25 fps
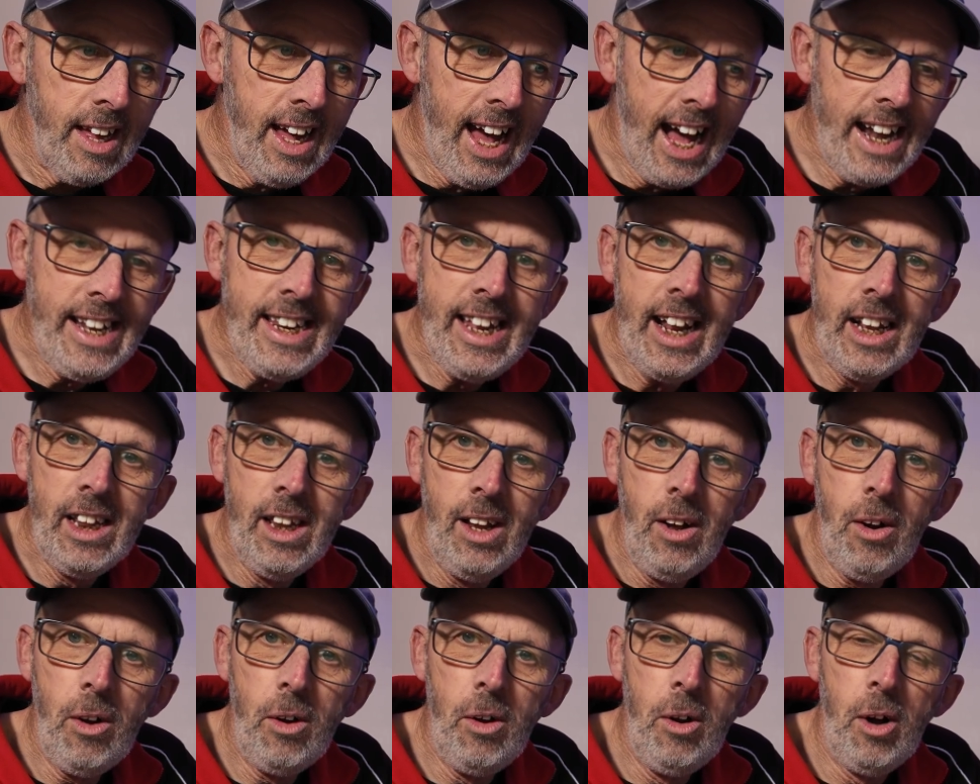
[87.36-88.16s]
and you
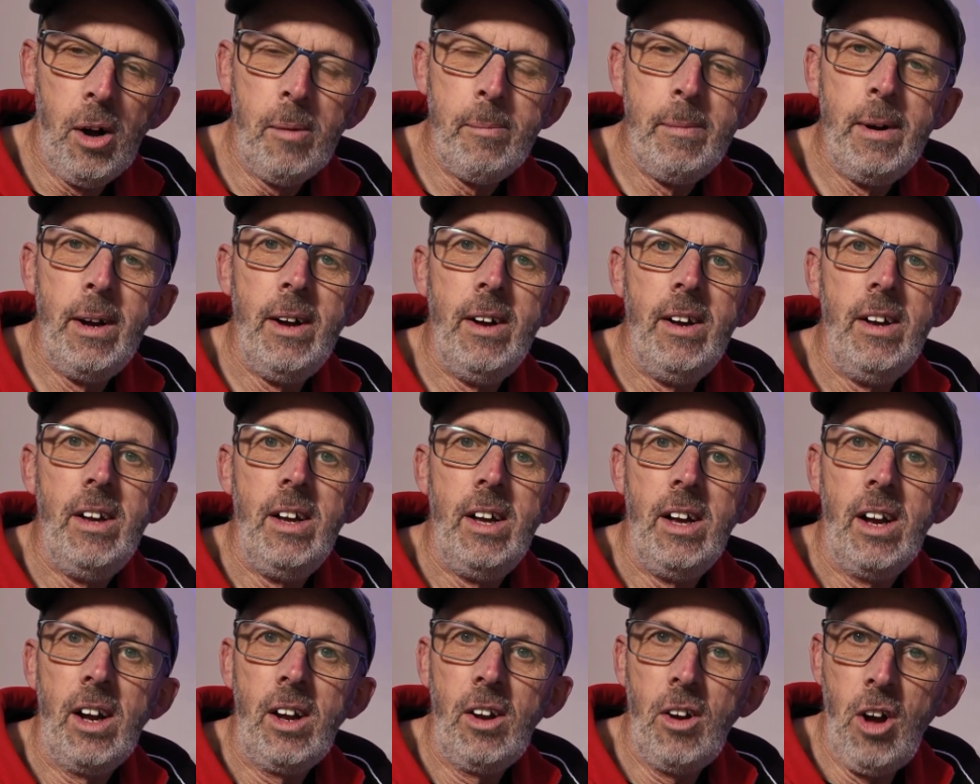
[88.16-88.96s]
look up
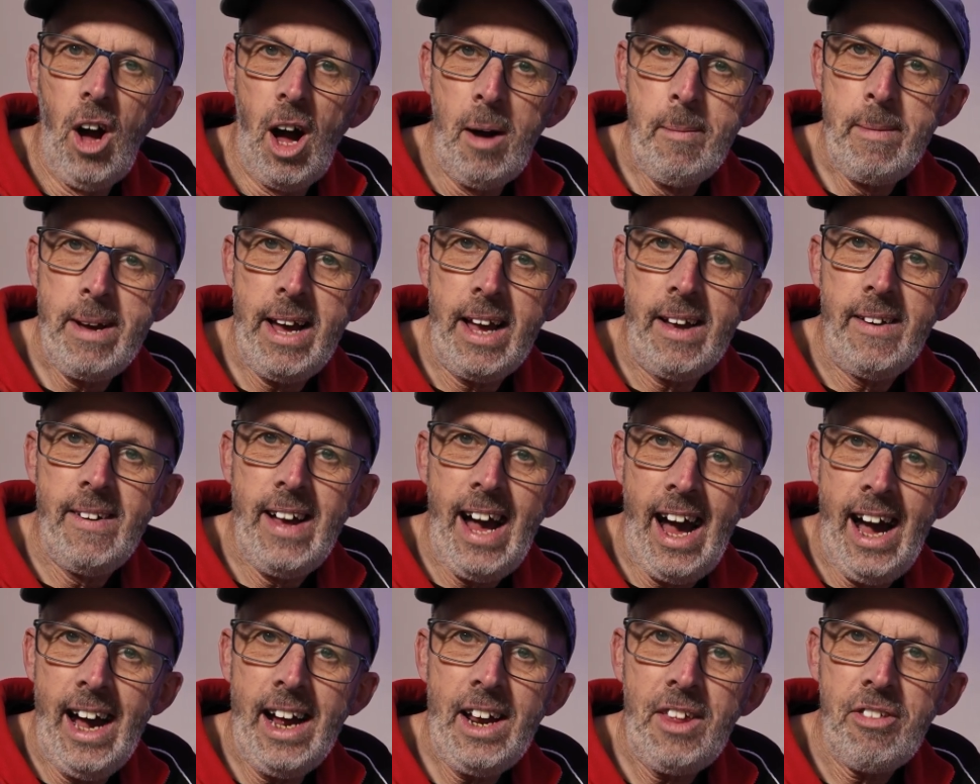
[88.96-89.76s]
Comet
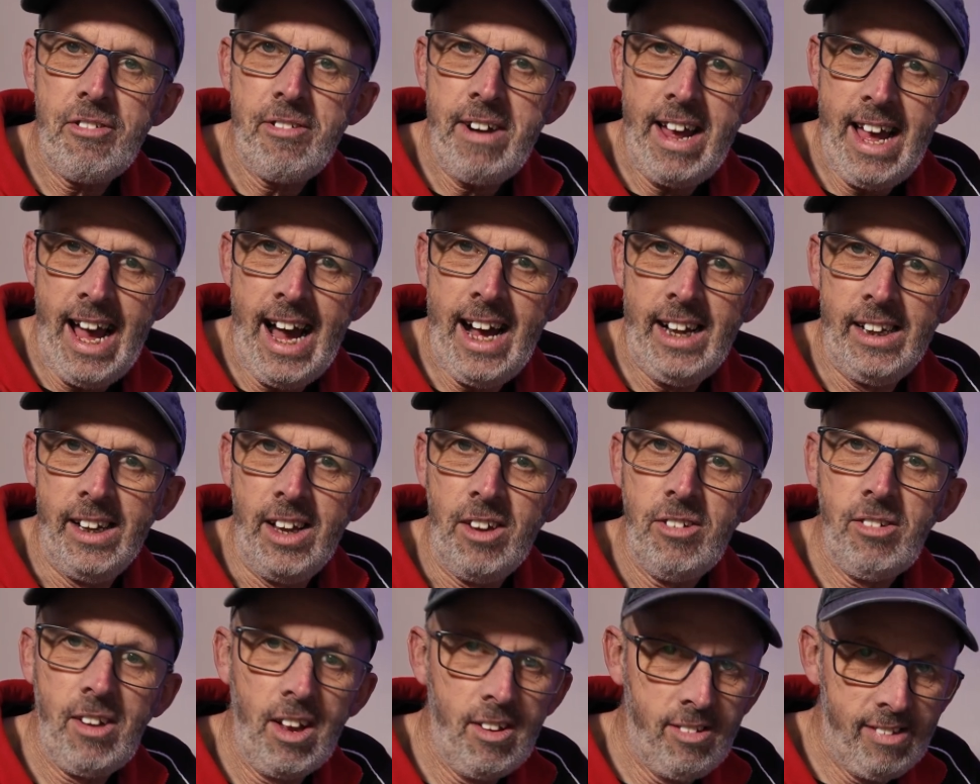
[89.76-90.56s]
I3
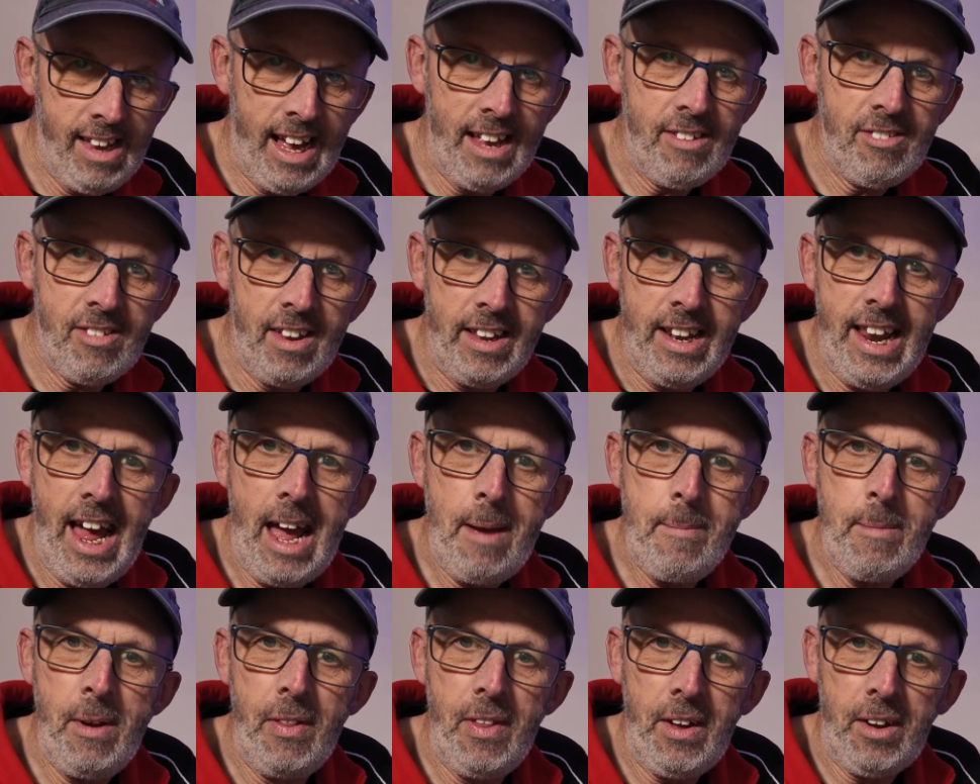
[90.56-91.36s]
Atlas, because that's the
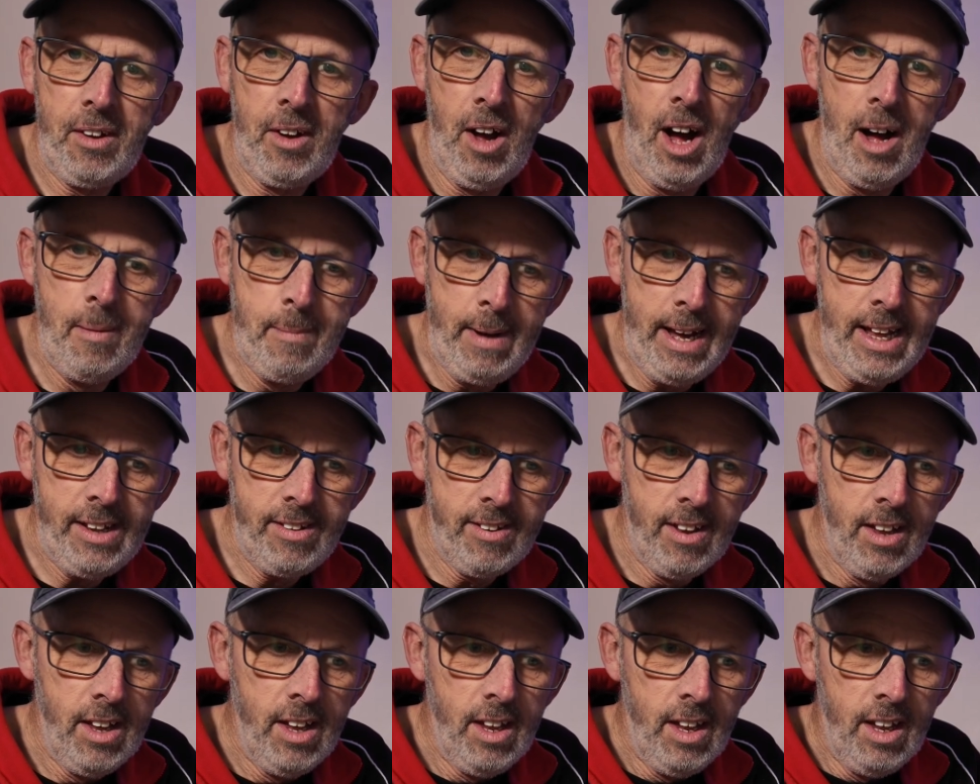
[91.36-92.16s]
name of the
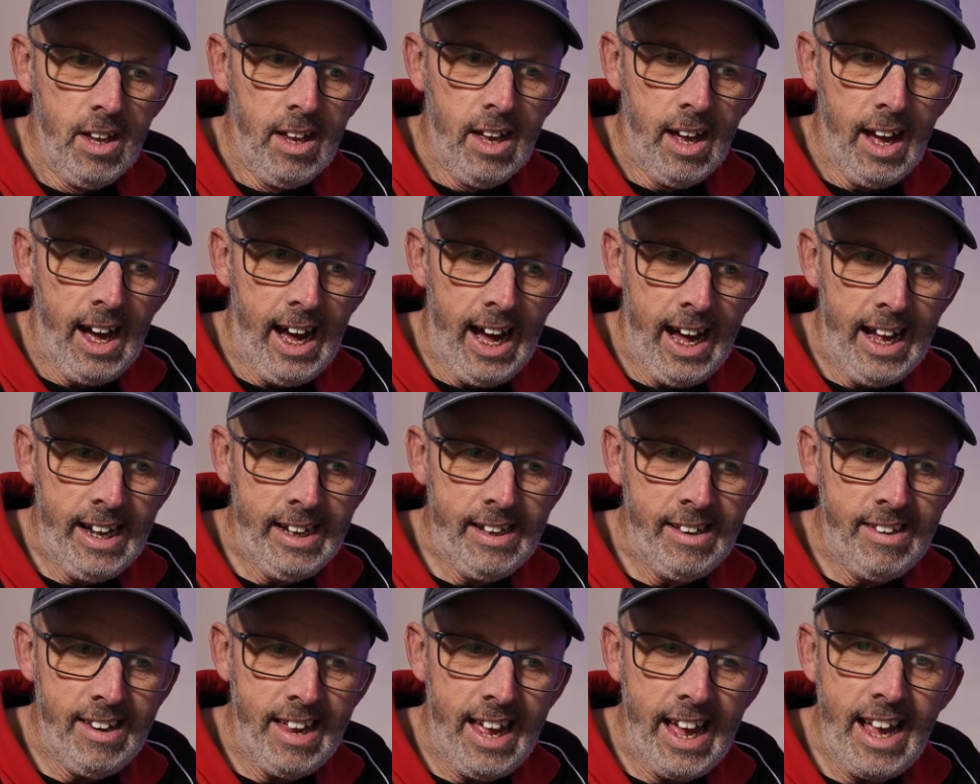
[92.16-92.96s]
comet,
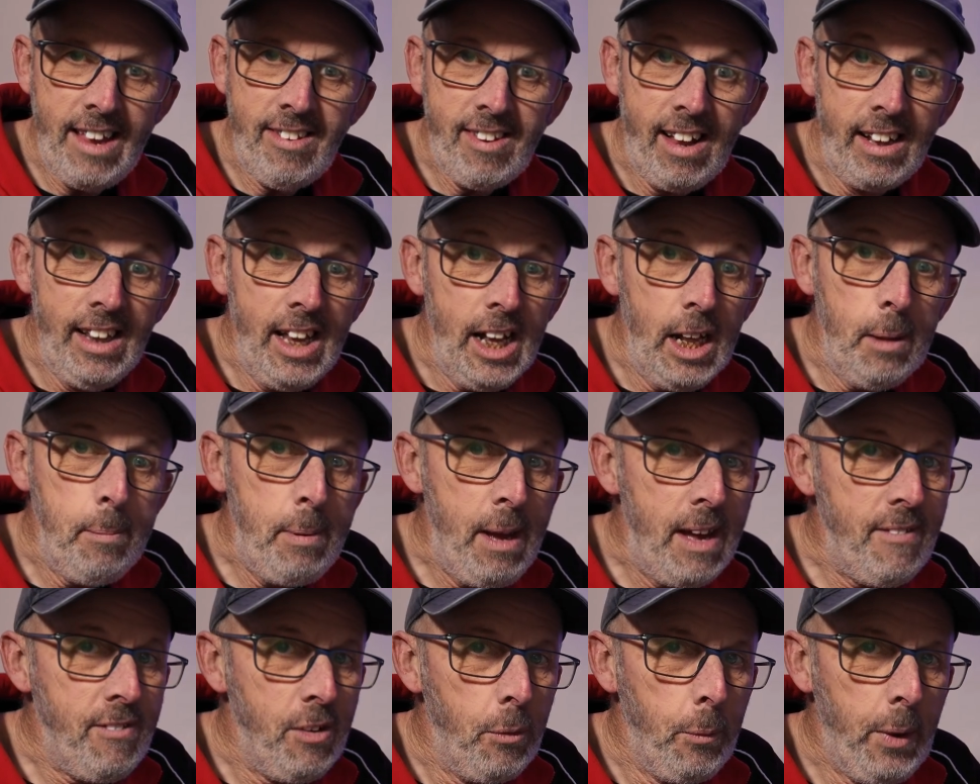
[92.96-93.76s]
and it's a little
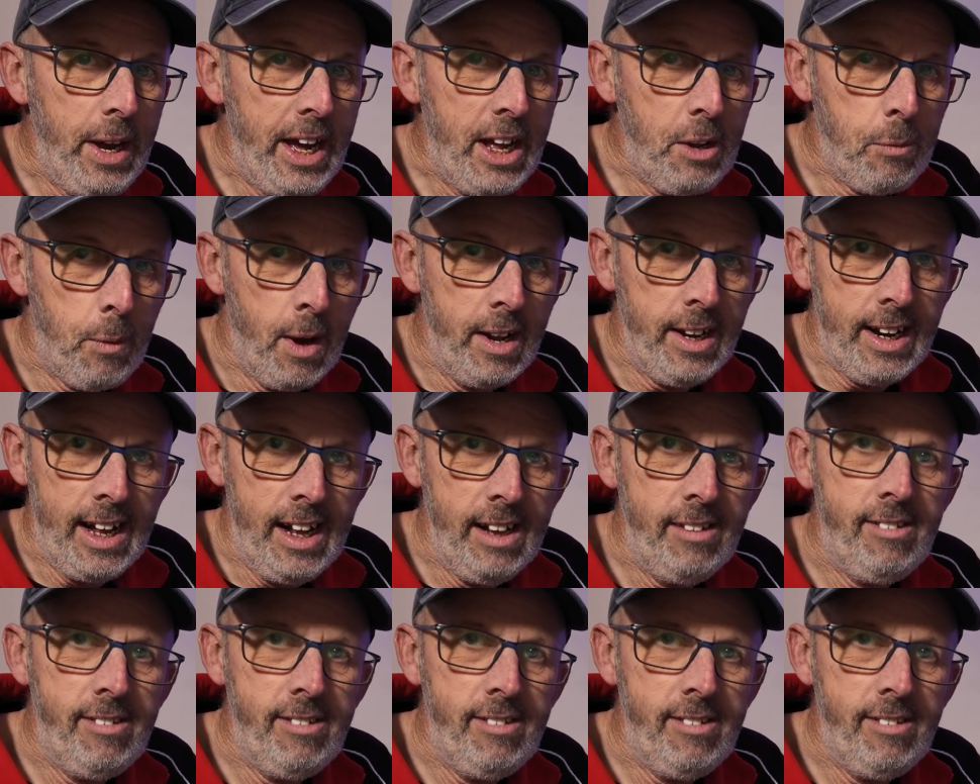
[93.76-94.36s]
bit of a weird one.